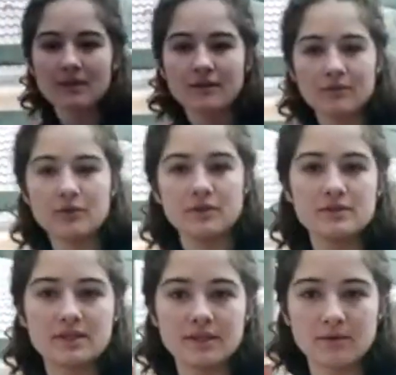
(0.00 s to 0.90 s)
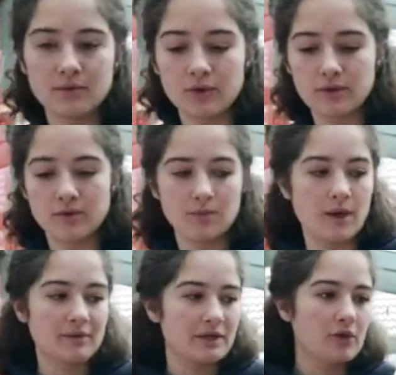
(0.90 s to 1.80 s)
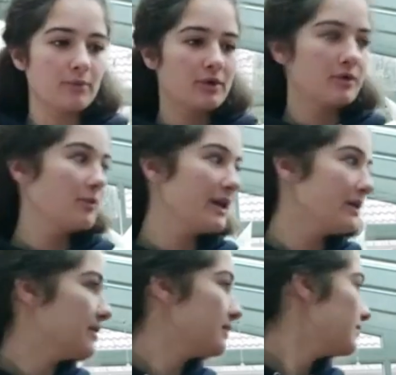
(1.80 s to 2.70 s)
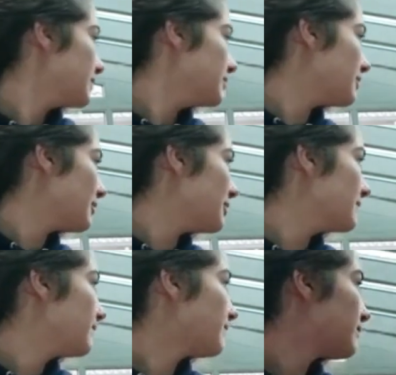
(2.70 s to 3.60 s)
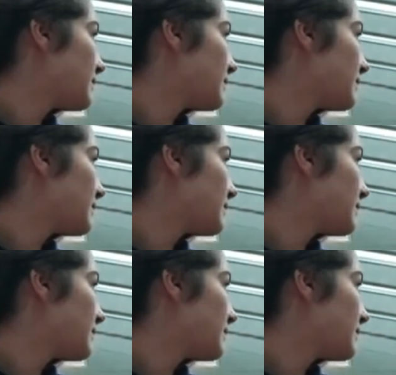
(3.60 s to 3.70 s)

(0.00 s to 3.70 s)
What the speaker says: if I'm not using it anymore, why would I not put it away? You know what I mean?